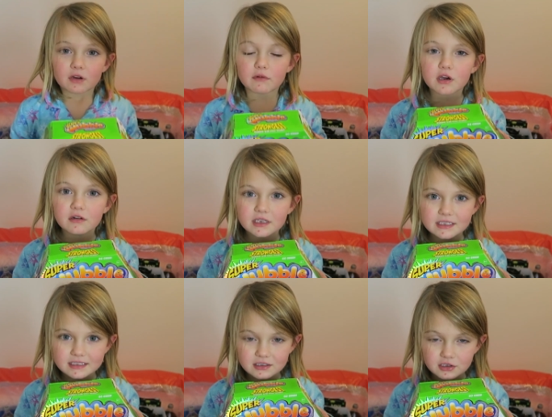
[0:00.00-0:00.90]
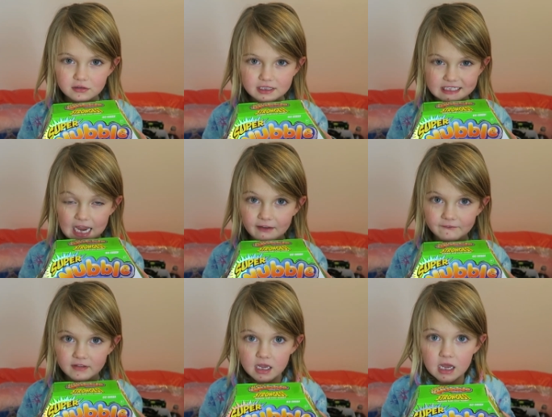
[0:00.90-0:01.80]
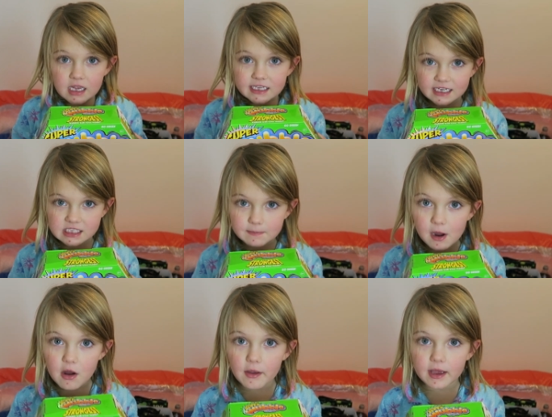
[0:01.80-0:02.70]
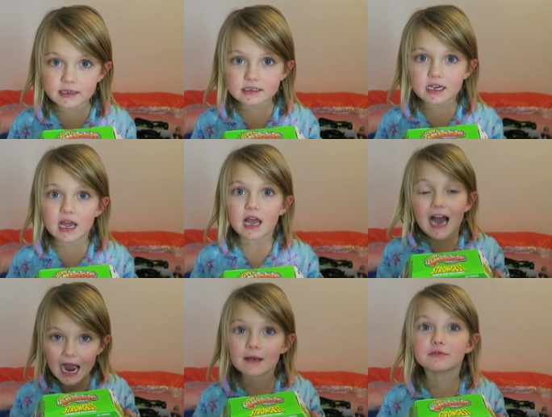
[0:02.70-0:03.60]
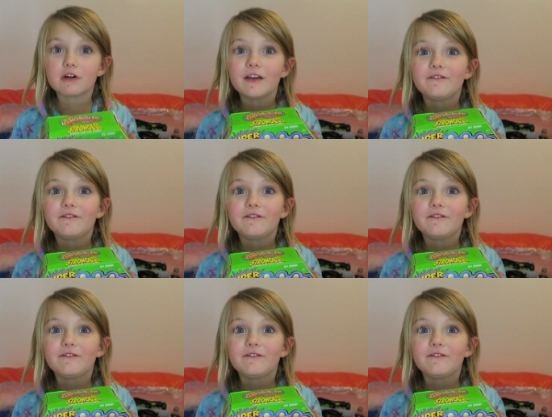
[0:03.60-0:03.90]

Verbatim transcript: We're gonna do the same Experiment times